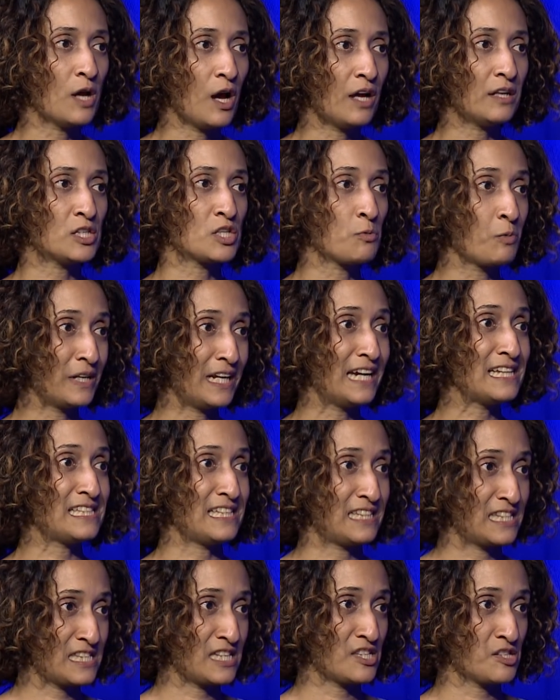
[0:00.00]
So when I said
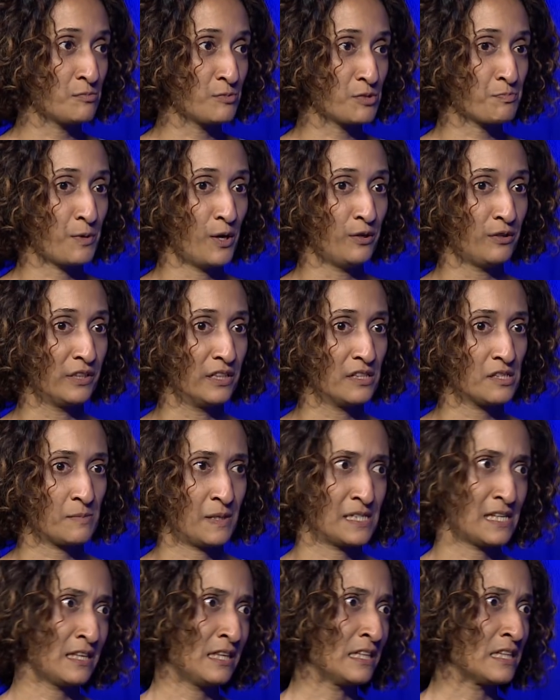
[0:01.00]
the system is broken, it's
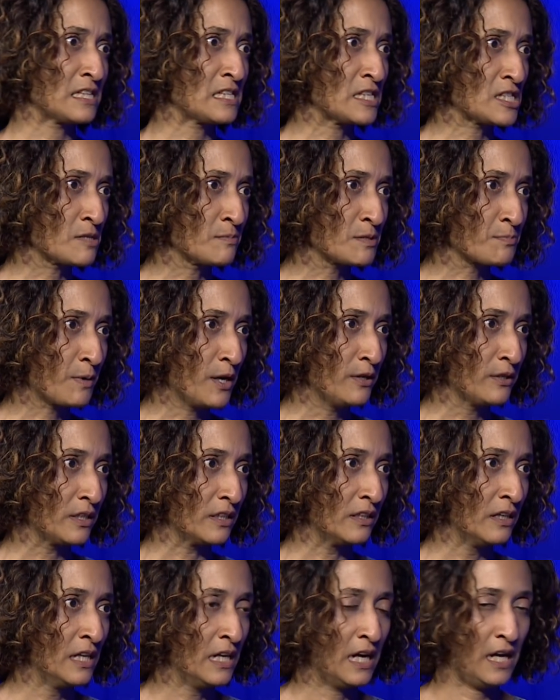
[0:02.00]
because I think the system is
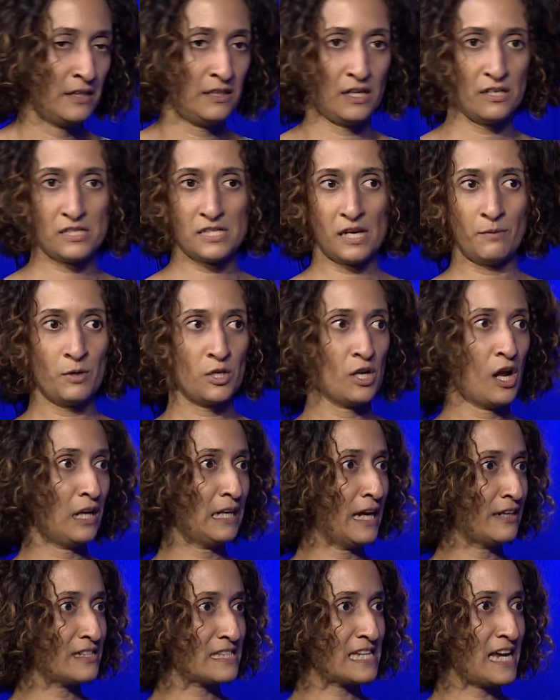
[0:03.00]
broken. Yeah. And they're saying, well, you're not
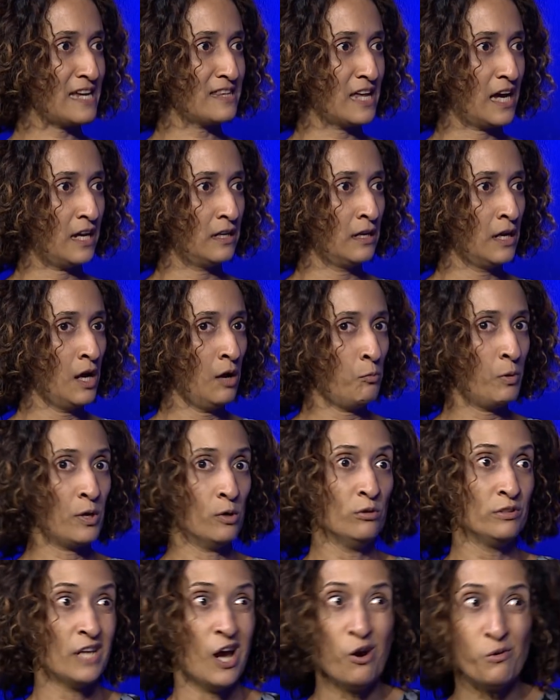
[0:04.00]
allowed to say that. We
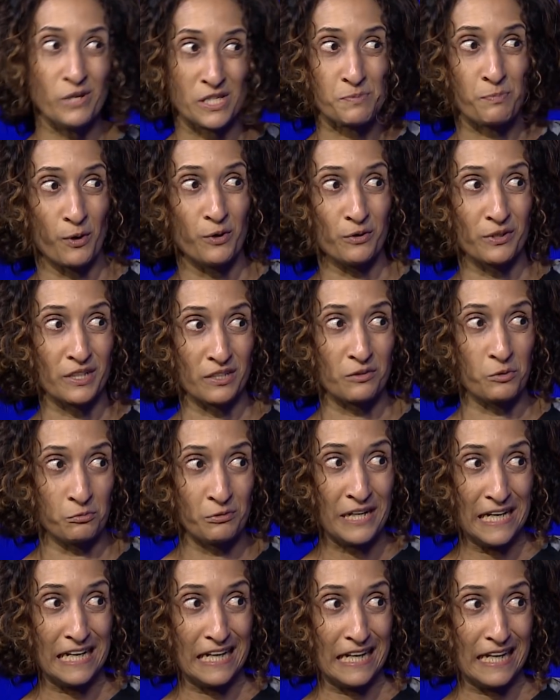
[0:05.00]
all know it's broken,
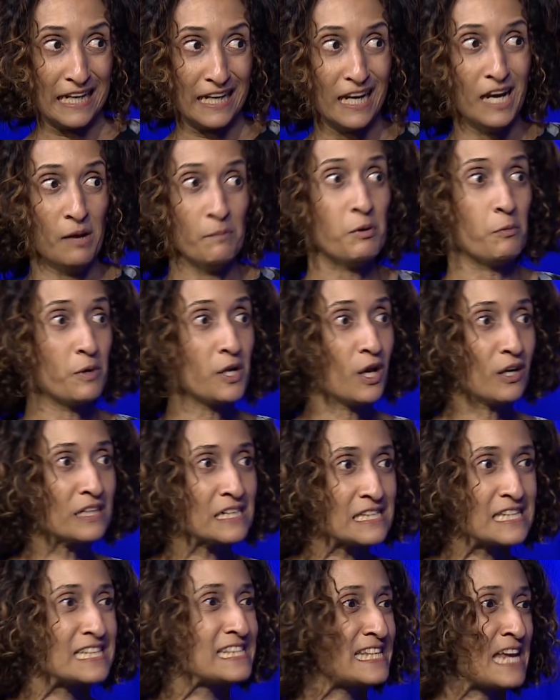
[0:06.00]
really. But we're not going to
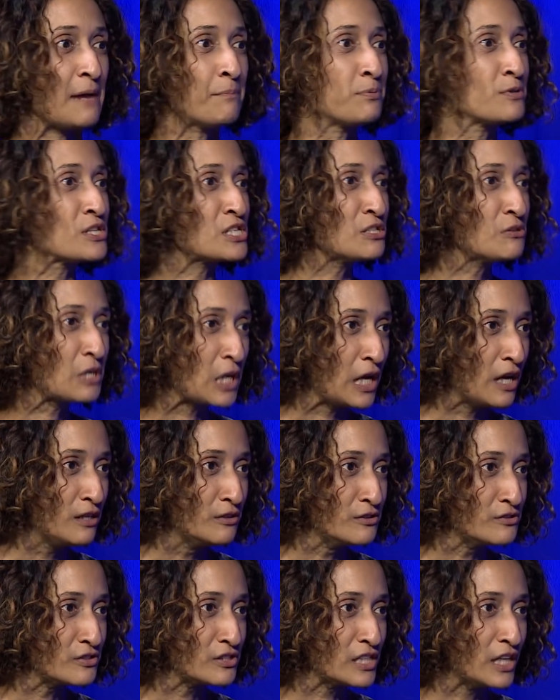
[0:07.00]
say it's the emperor's new
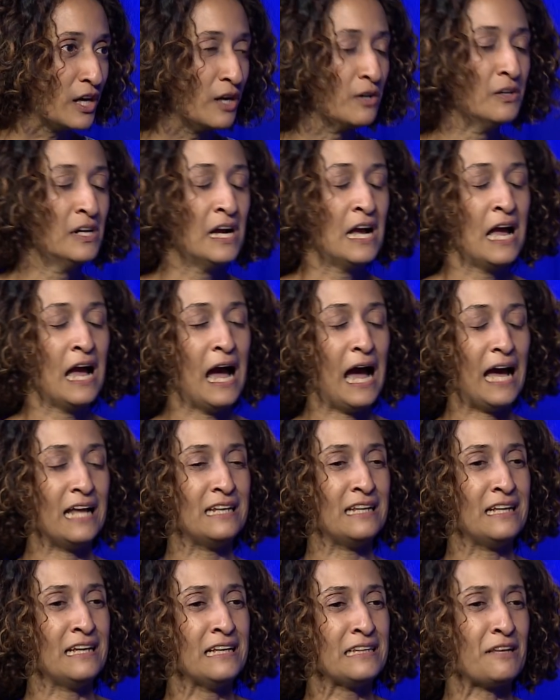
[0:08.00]
clothes, you know?
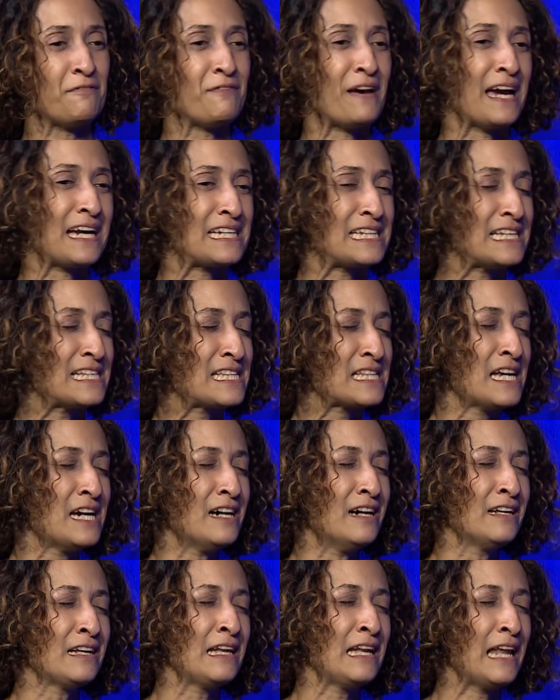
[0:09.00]
And the fact is,
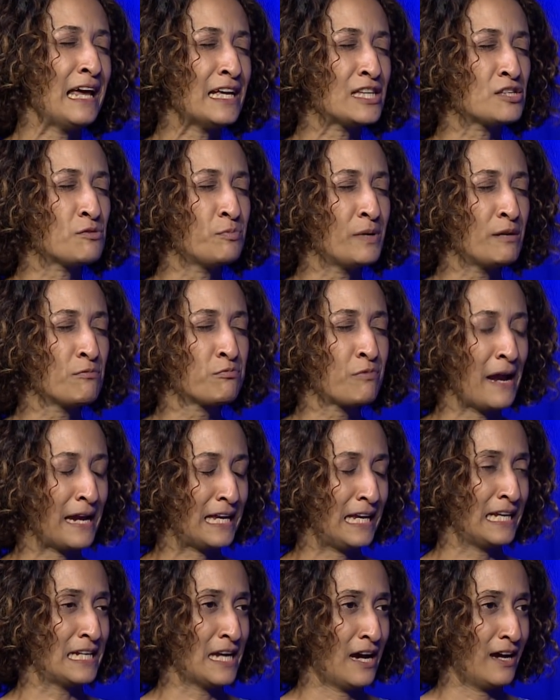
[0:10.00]
unless we
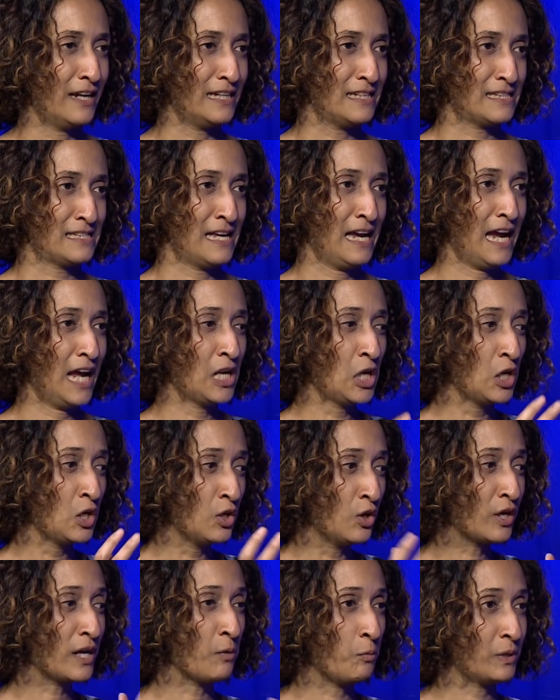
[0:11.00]
recognize and
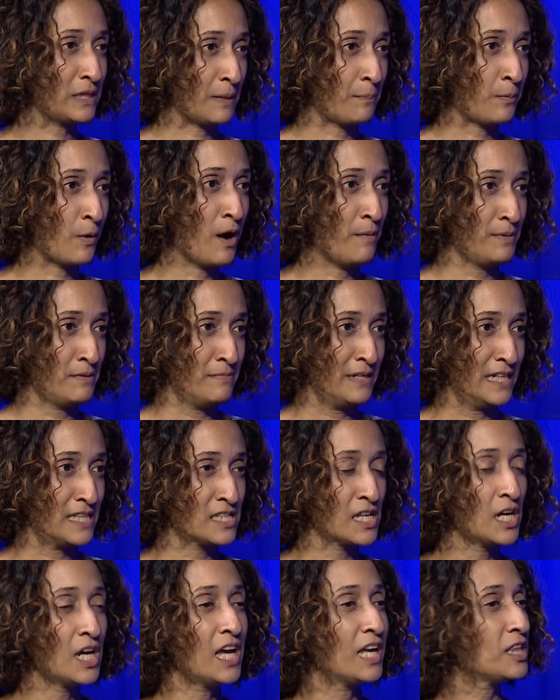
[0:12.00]
look at what the problem is,
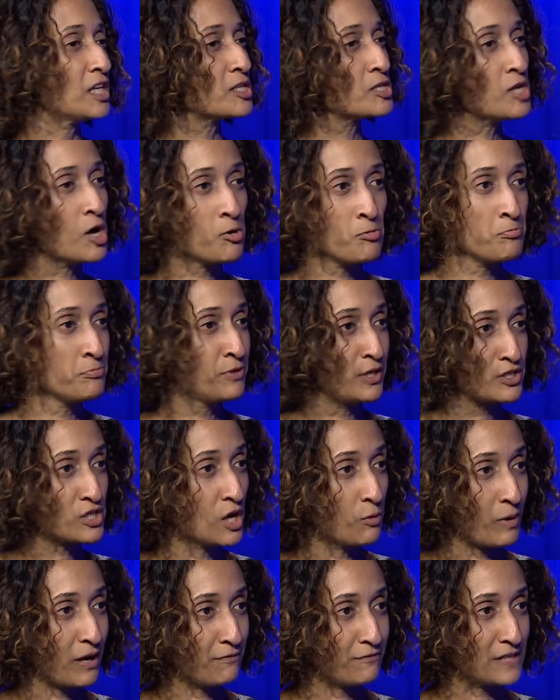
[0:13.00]
there's no
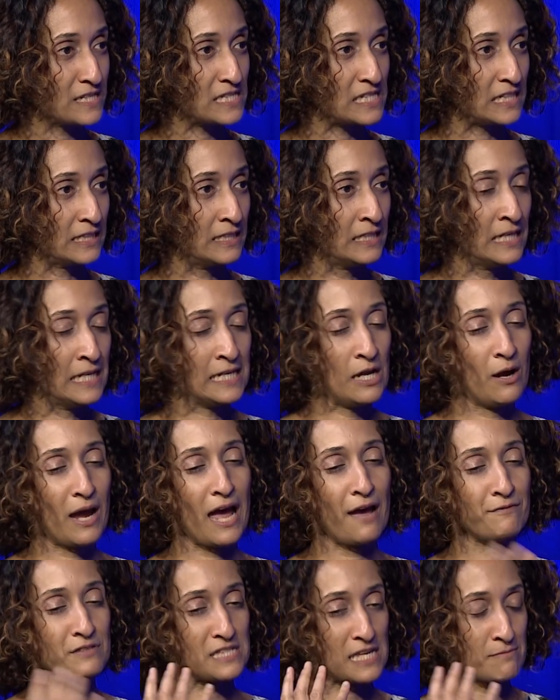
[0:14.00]
way of fixing it. Now, I
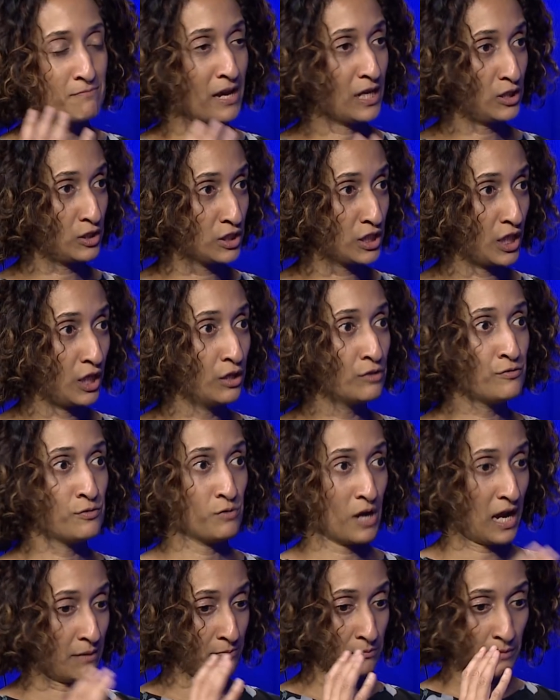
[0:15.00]
have to say, Michael Gove,
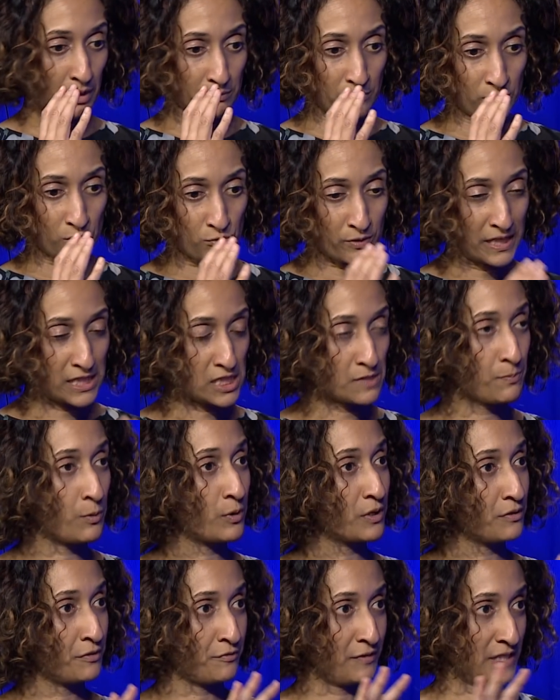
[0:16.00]
I'm a great
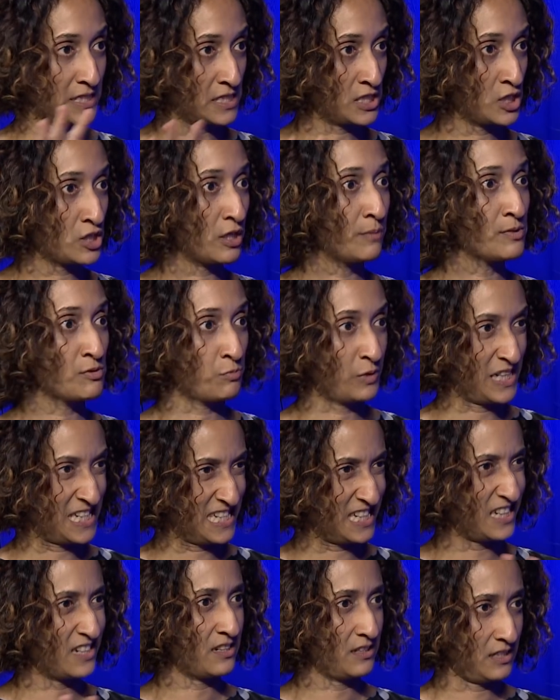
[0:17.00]
supporter of his in terms of what he
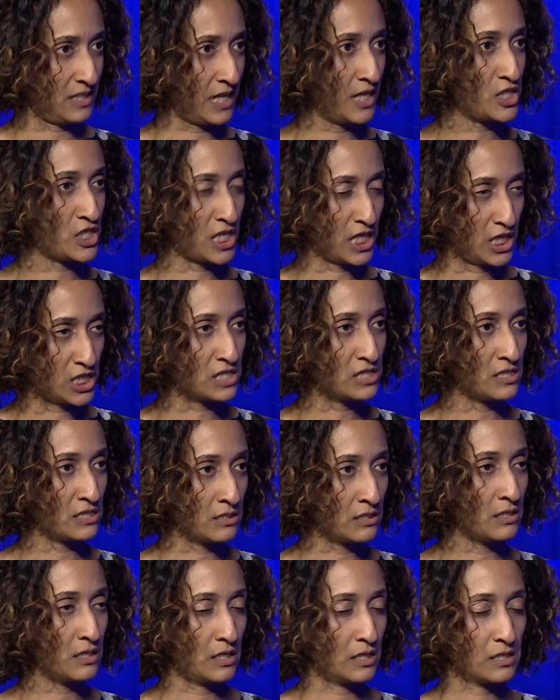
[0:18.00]
did in the education
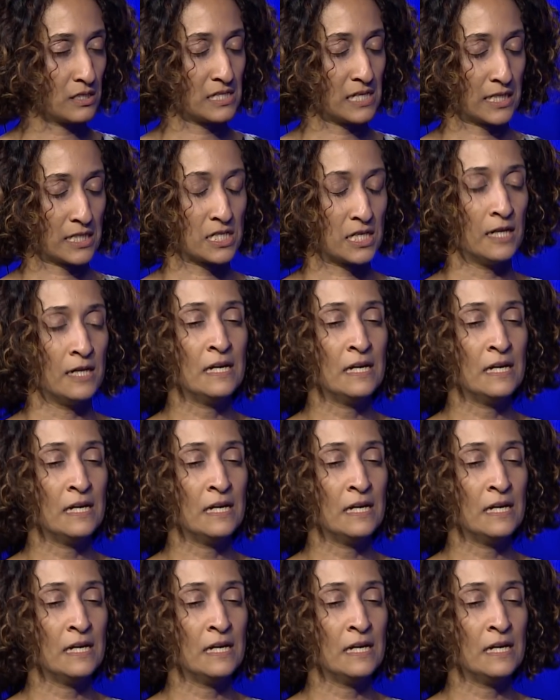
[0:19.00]
sector,